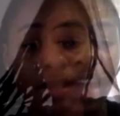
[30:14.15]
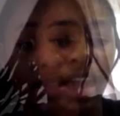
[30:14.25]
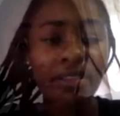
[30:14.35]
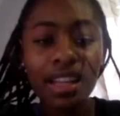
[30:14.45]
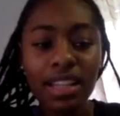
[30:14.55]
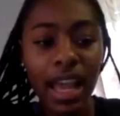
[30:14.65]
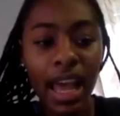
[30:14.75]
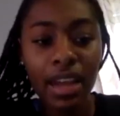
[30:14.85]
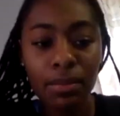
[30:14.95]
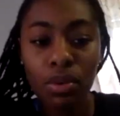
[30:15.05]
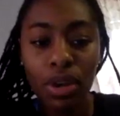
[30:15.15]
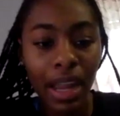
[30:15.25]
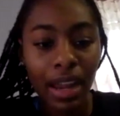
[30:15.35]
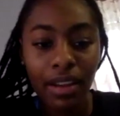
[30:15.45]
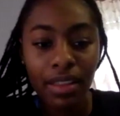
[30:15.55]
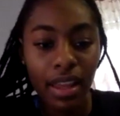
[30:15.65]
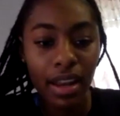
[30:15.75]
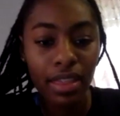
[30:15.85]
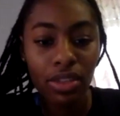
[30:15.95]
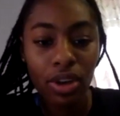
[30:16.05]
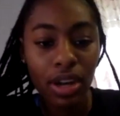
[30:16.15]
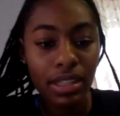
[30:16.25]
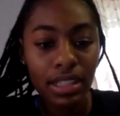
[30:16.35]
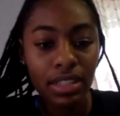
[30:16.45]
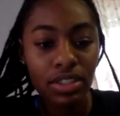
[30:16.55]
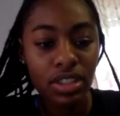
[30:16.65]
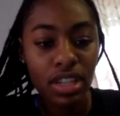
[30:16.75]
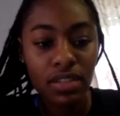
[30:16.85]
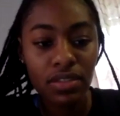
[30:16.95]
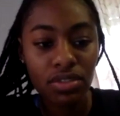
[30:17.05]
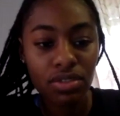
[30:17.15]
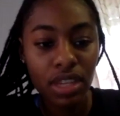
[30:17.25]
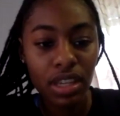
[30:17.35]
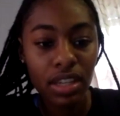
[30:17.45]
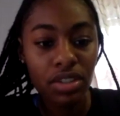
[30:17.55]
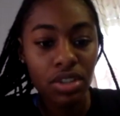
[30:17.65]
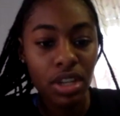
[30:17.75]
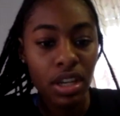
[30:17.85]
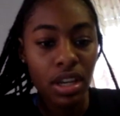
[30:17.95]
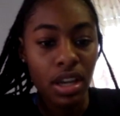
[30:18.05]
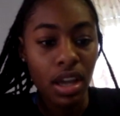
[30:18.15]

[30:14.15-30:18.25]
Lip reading: I realized I had more hair than I thought I did just because of the shrinkage.